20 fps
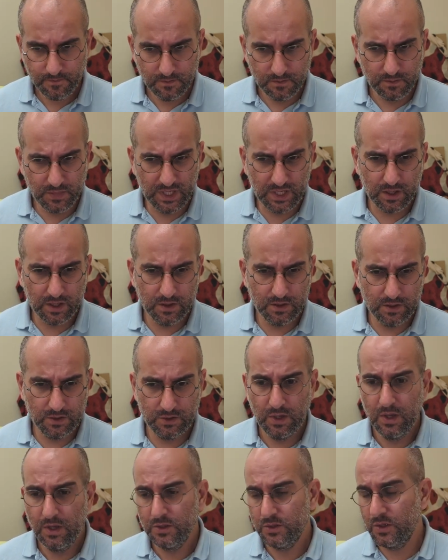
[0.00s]
because
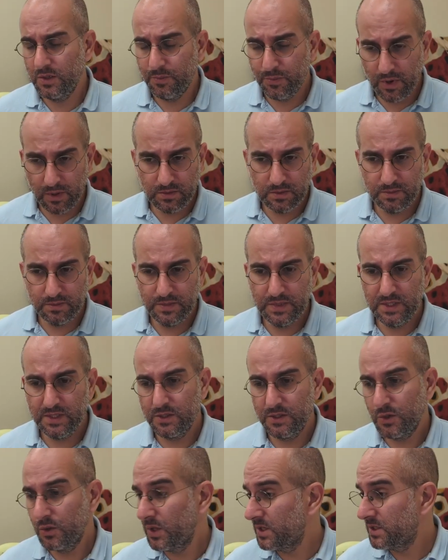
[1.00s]
so the problem
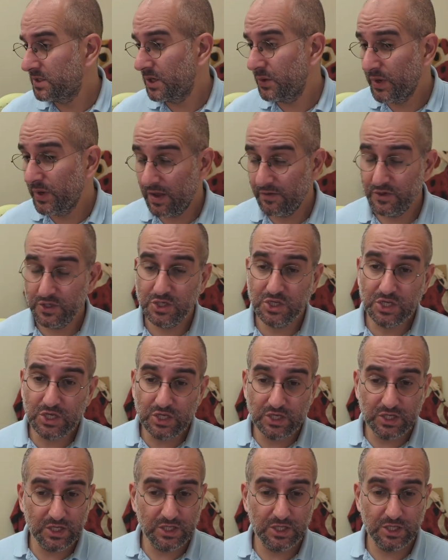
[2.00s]
is, so let's say we have a
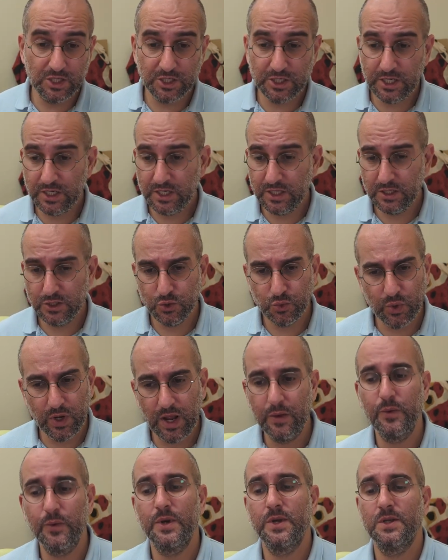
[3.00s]
gene and the gene is
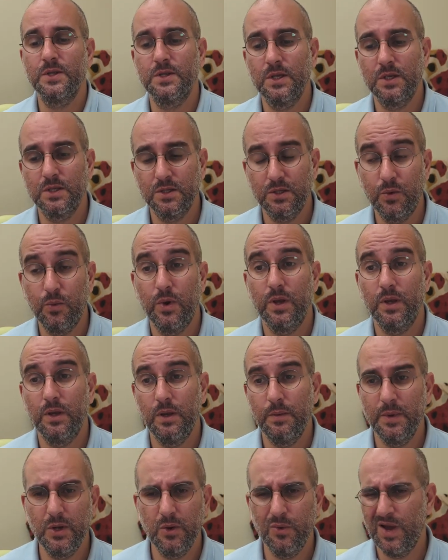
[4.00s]
361
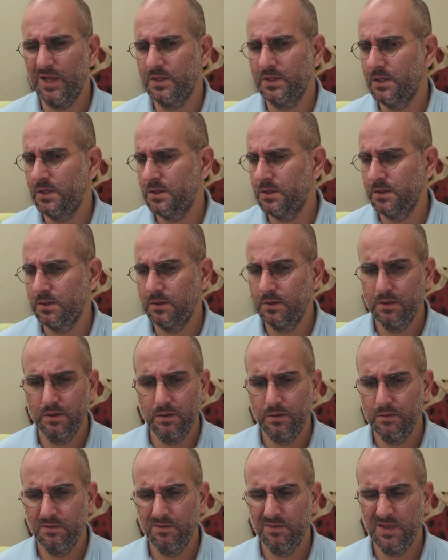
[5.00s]
amino acids.
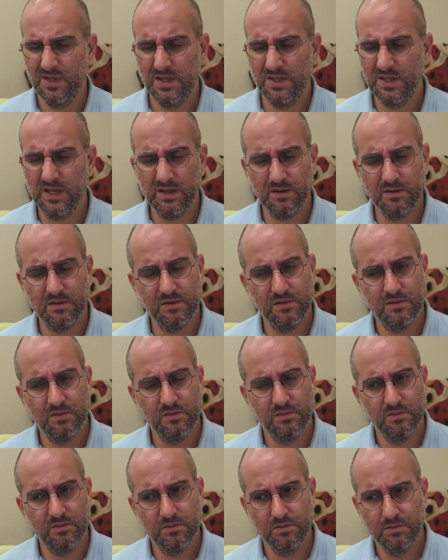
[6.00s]
Is that
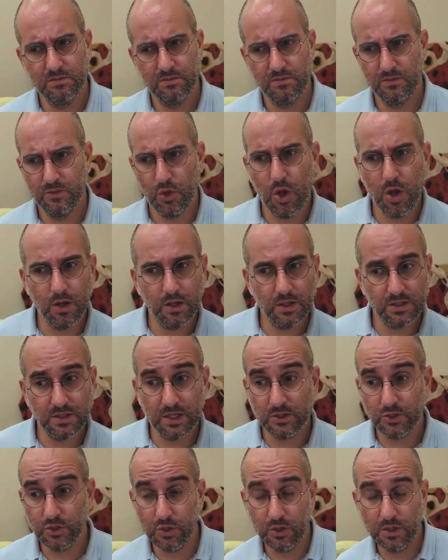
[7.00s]
long? Is
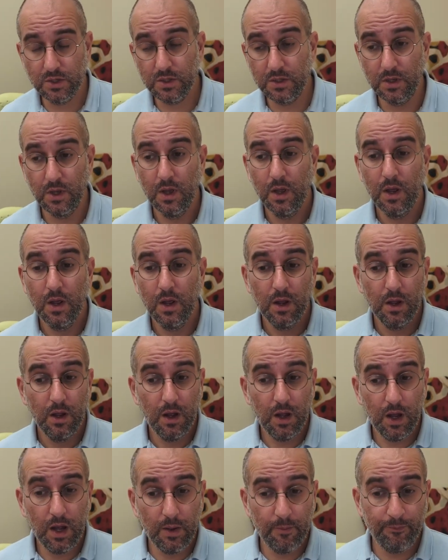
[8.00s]
that short?
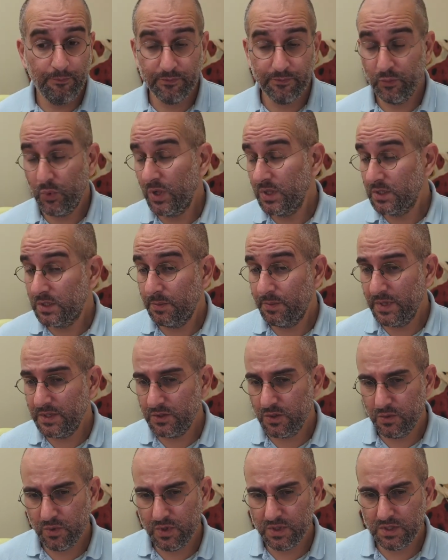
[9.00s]
Well, it depends
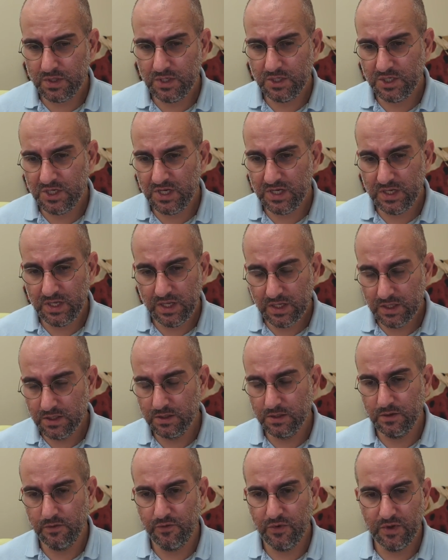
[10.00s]
on what the gene
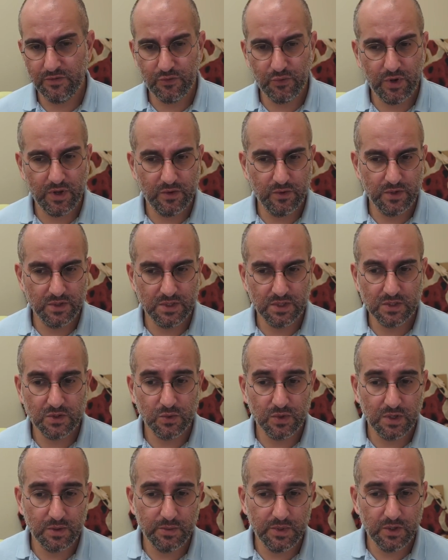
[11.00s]
is. If you have
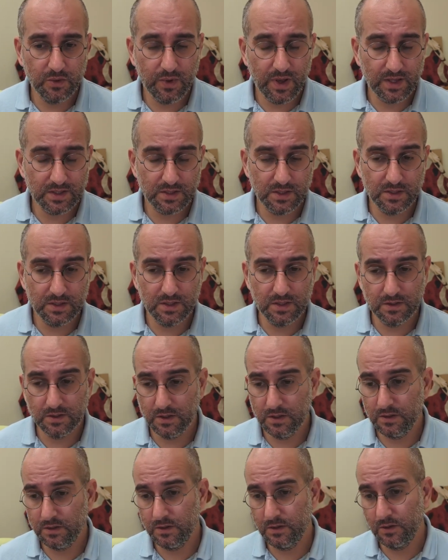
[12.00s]
361 amino acids in
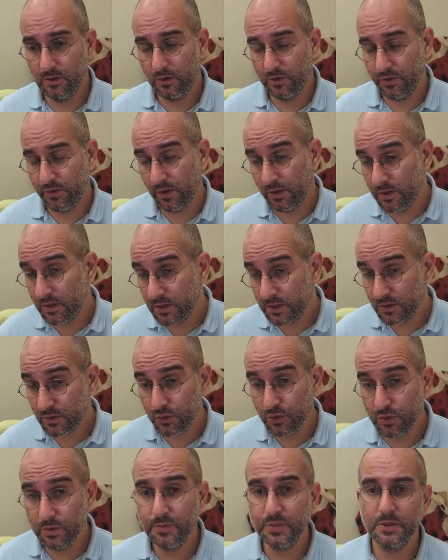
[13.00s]
certain orthologous
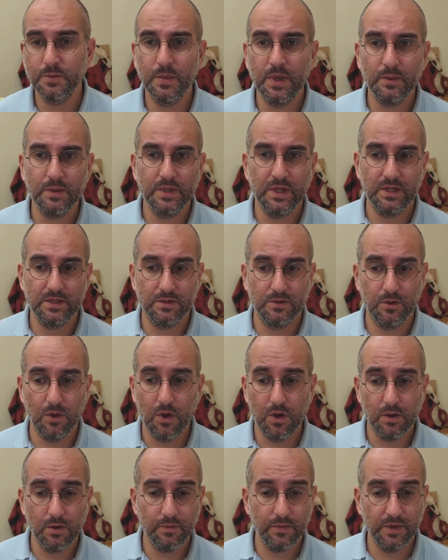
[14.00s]
groups, maybe that's
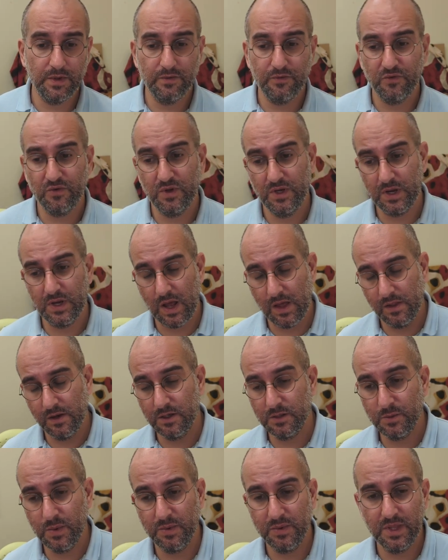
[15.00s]
long. If in
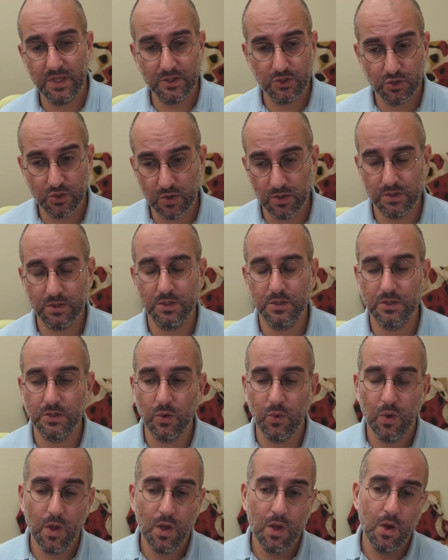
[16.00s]
others, maybe that's short. And
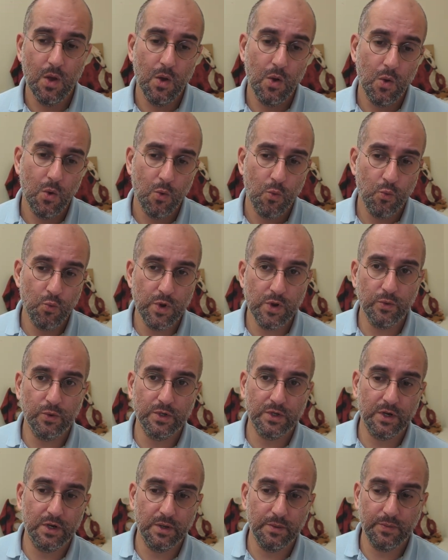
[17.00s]
so we were
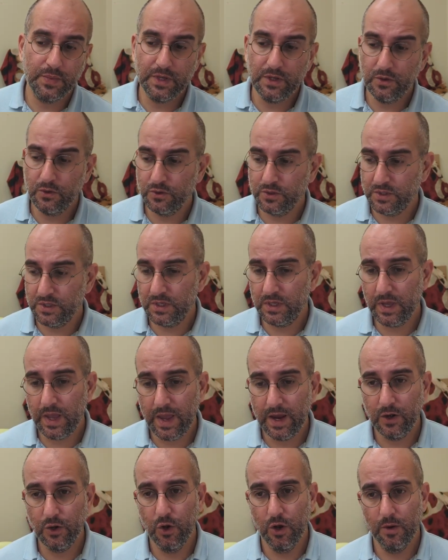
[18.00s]
going to be using
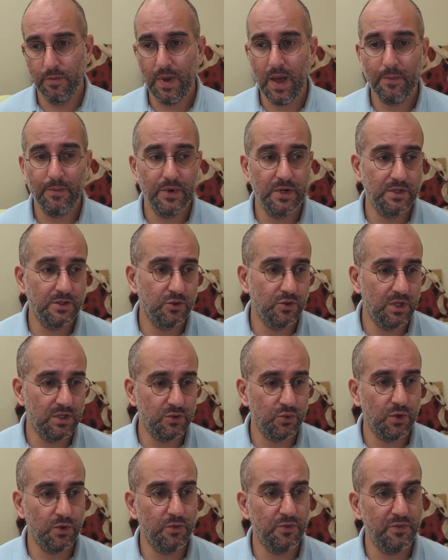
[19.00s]
eggnog mapper, and so that's
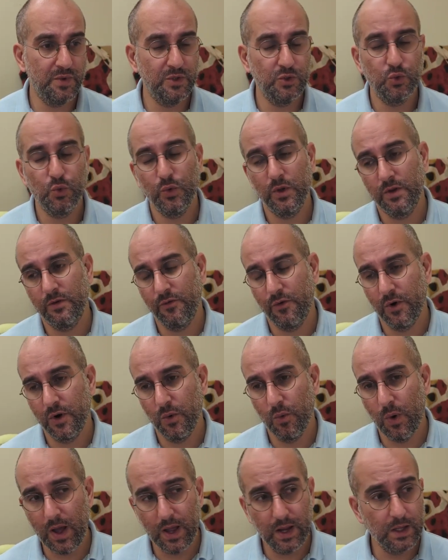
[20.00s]
what we've been doing for a
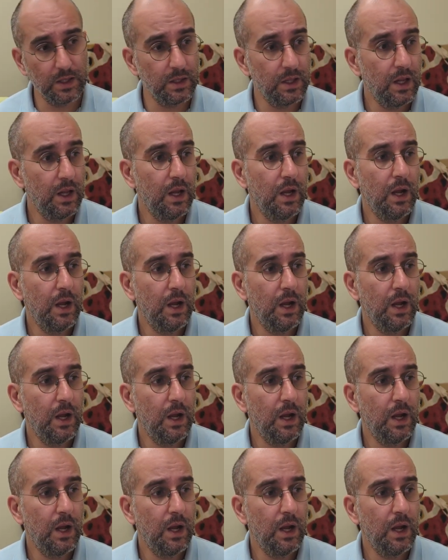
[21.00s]
while.